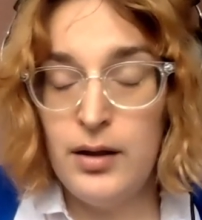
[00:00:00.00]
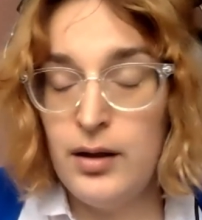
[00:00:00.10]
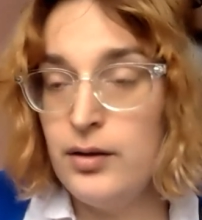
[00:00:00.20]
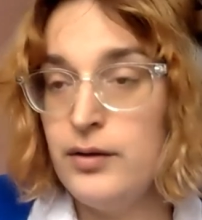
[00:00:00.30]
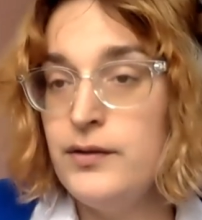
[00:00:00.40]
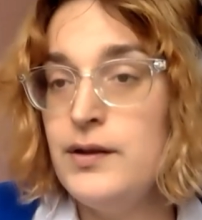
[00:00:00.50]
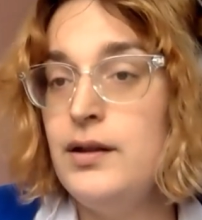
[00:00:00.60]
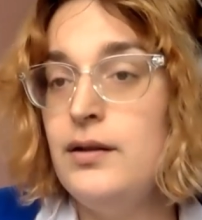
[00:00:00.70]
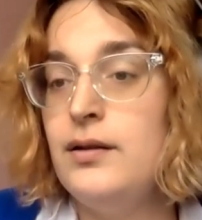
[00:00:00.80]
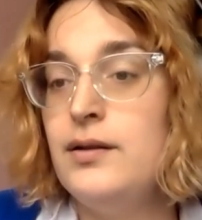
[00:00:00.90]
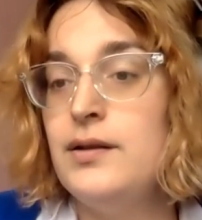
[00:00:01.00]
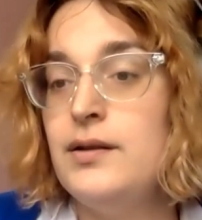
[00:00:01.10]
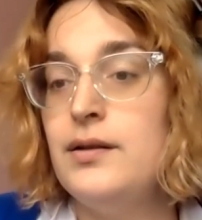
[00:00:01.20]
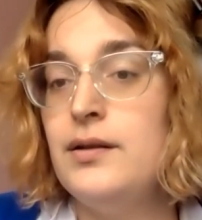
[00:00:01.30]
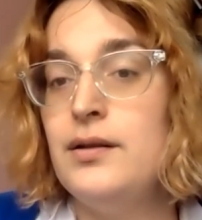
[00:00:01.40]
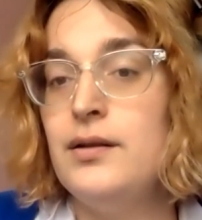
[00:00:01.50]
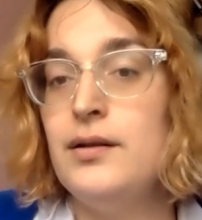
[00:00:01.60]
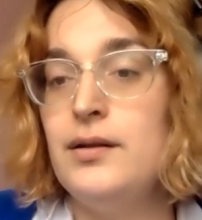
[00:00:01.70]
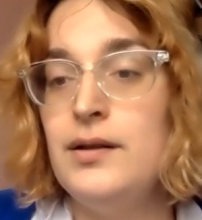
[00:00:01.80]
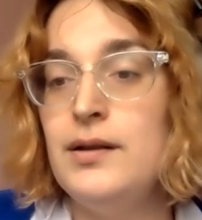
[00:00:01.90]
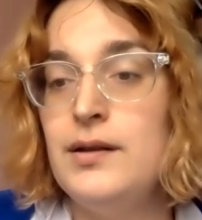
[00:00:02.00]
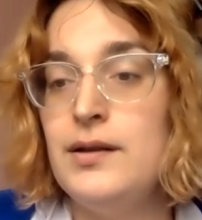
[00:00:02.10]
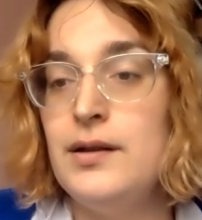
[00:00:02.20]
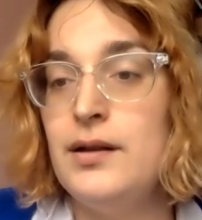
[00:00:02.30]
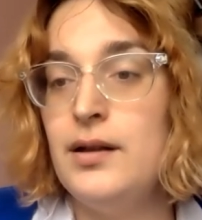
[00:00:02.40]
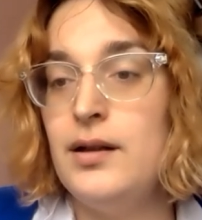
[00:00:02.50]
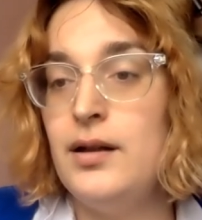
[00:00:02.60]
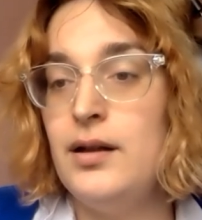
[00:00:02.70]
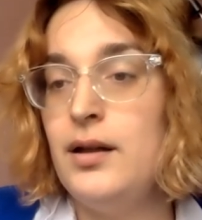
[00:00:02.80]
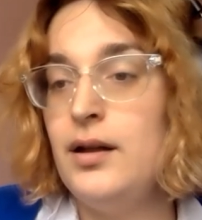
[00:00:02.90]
lot of skills. These are